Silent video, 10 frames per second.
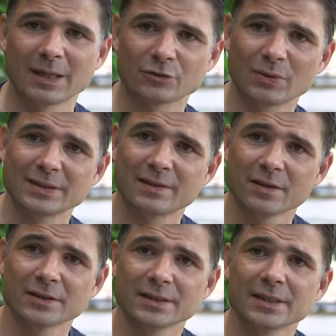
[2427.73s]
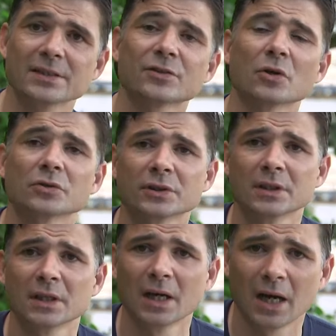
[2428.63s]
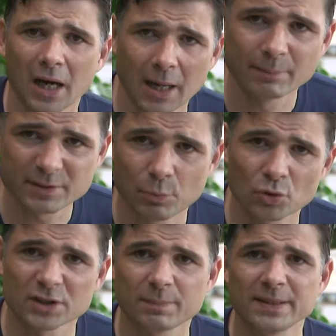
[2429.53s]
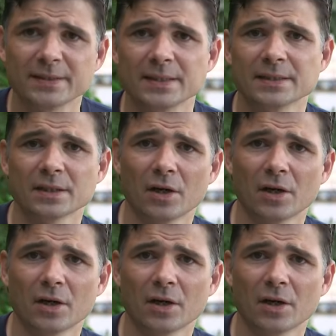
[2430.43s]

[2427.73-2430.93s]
about 20, 30 years old. Smaller species